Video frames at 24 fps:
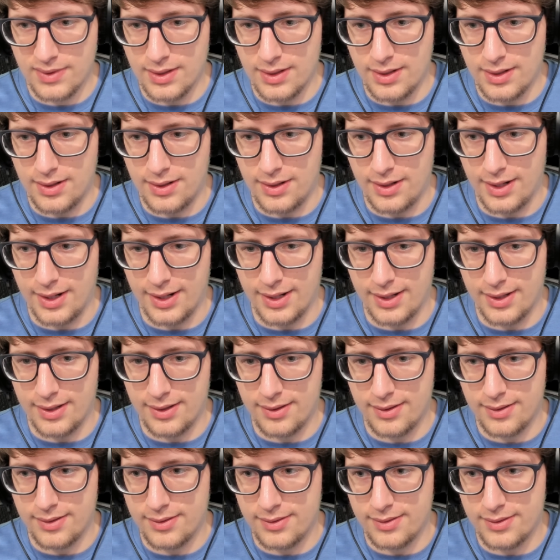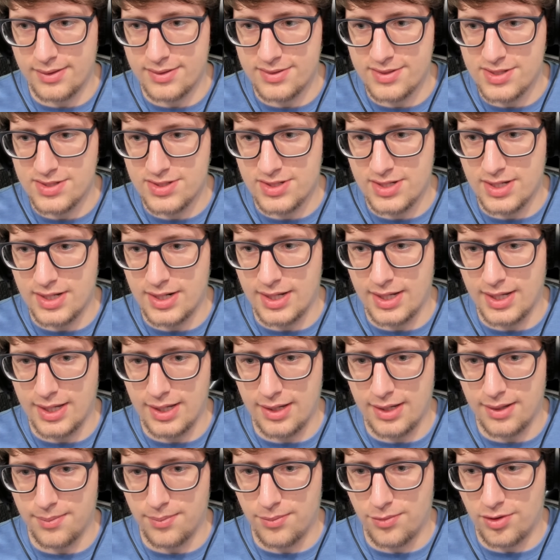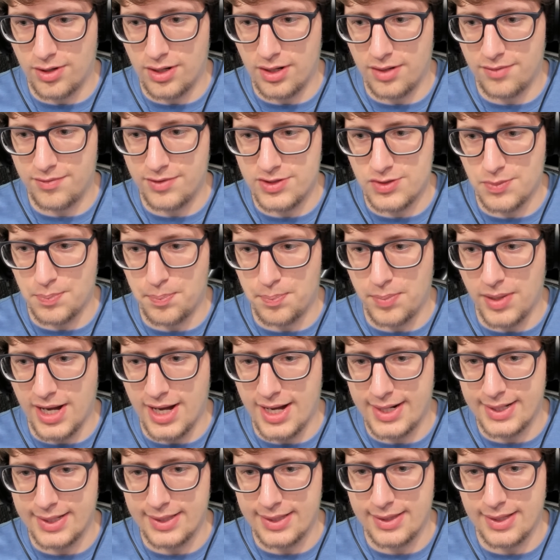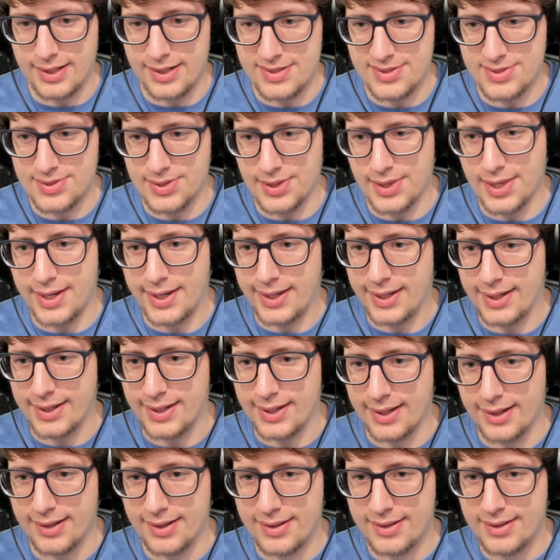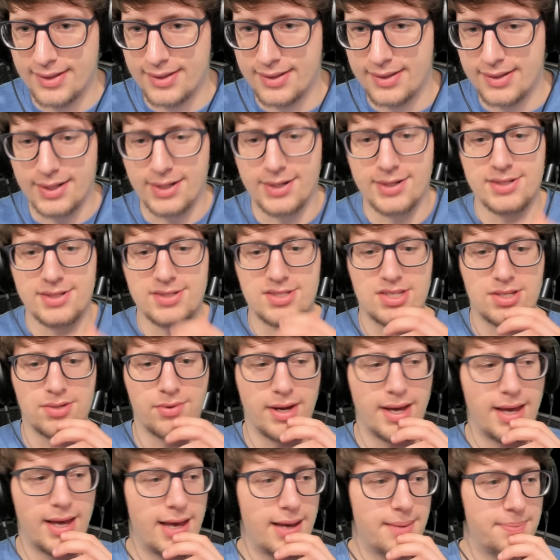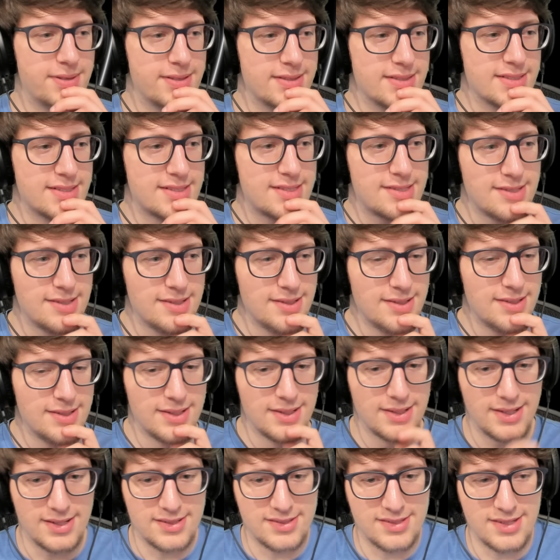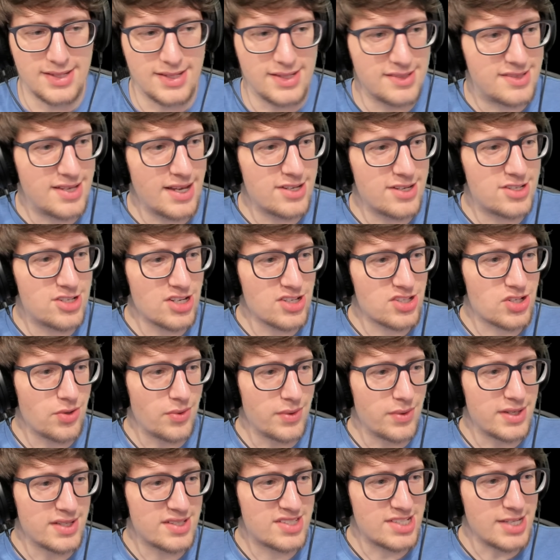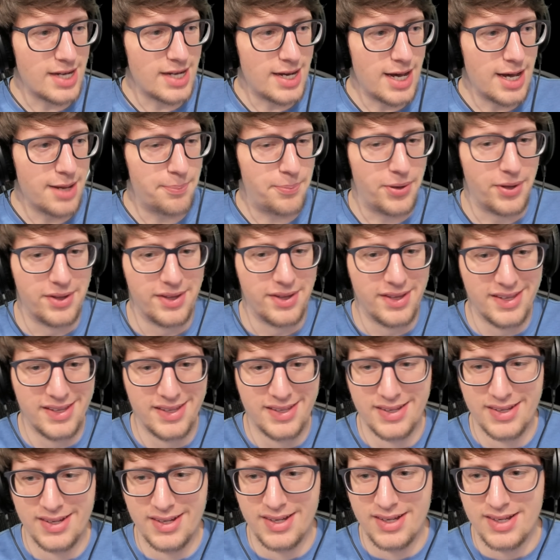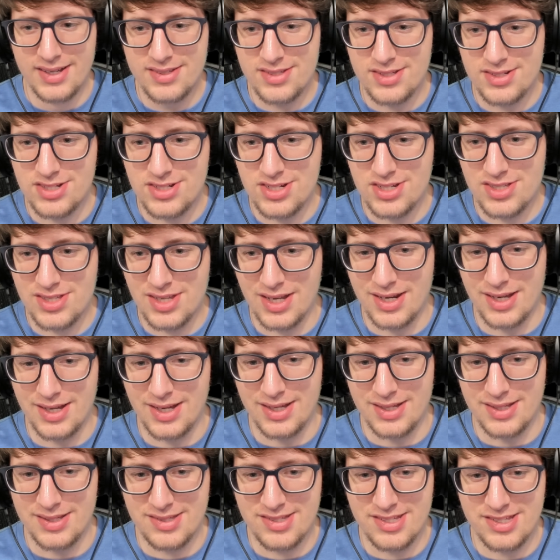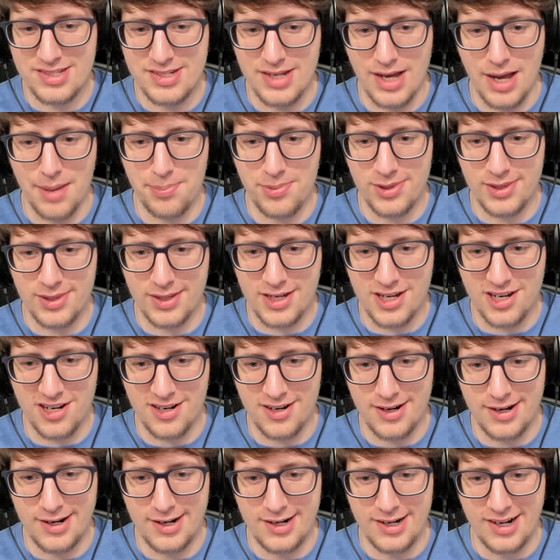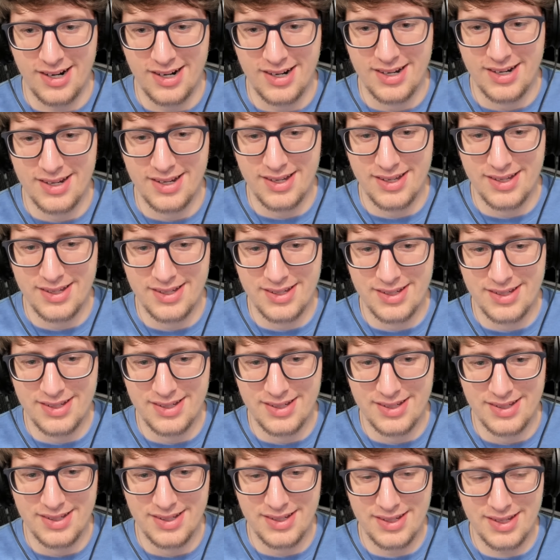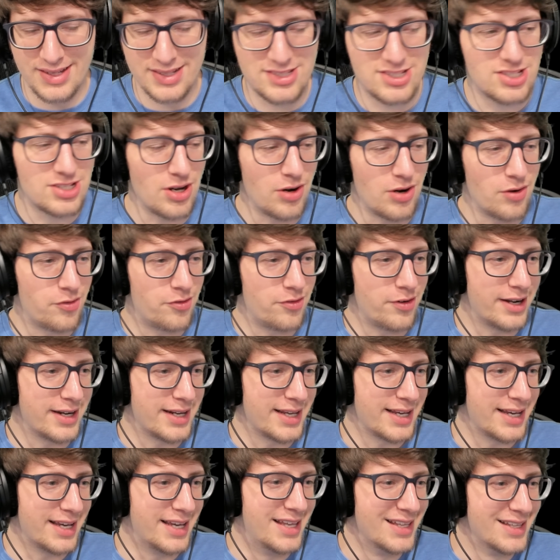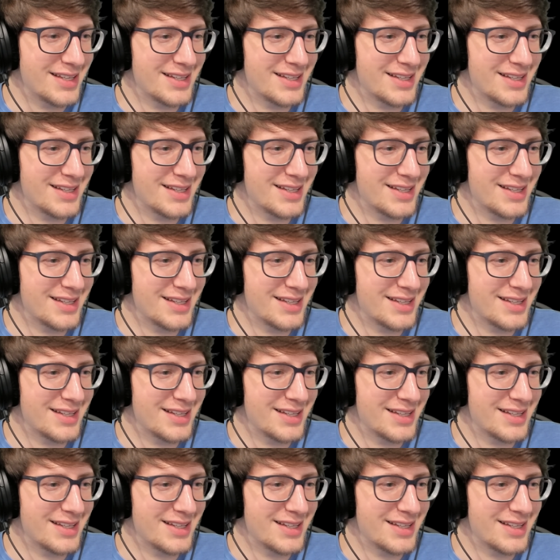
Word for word: Alright. This is gonna hit more of his body than his leg. I wanna see what happens. Is it is it just going to stop? Is it just gonna stop the car? It's so funny.